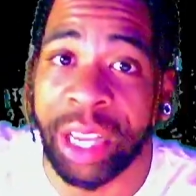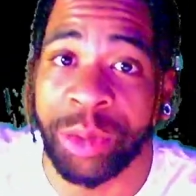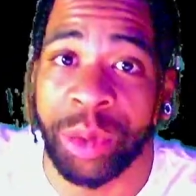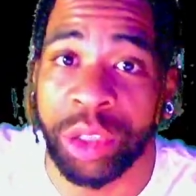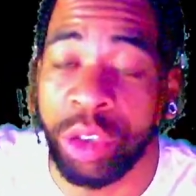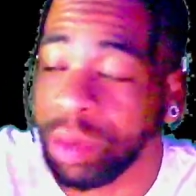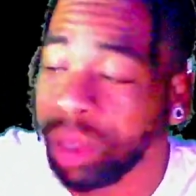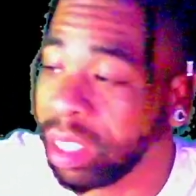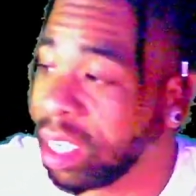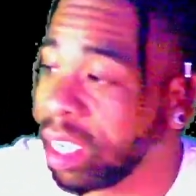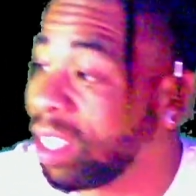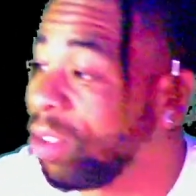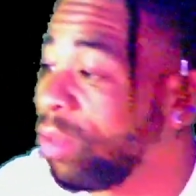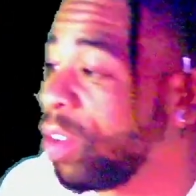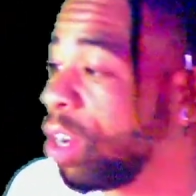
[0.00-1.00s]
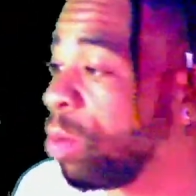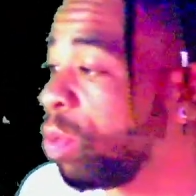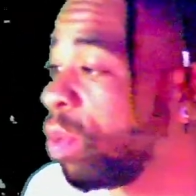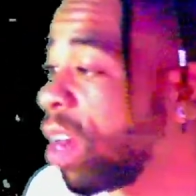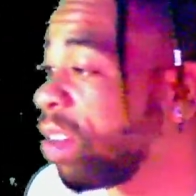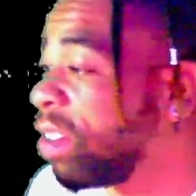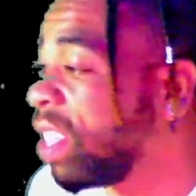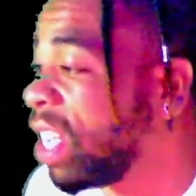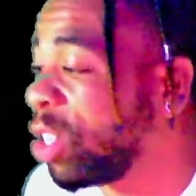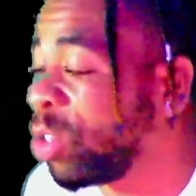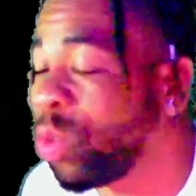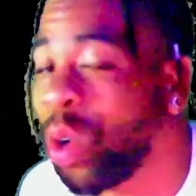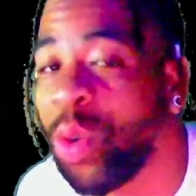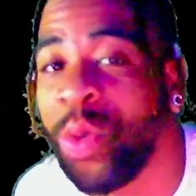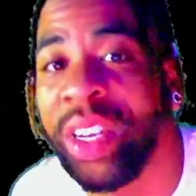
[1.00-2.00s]
well too. But let's get into the video. But right after the
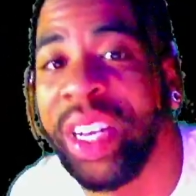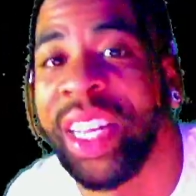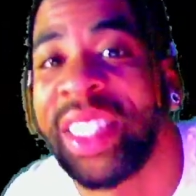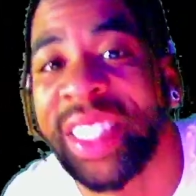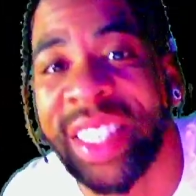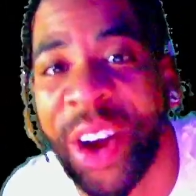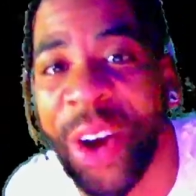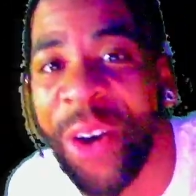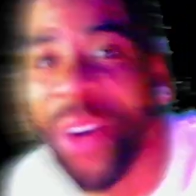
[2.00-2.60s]
intro, let's go.